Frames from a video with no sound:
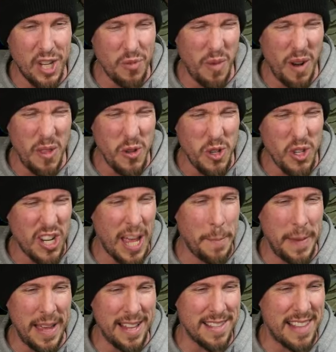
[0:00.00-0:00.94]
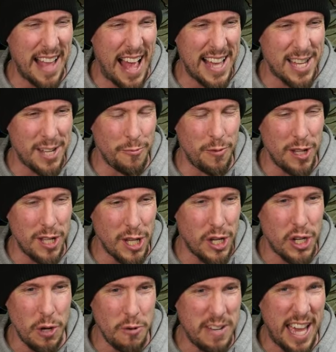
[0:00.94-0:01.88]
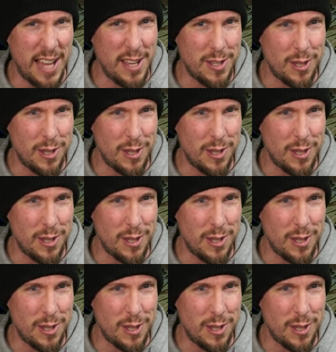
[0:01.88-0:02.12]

one of those champions that I could really showcase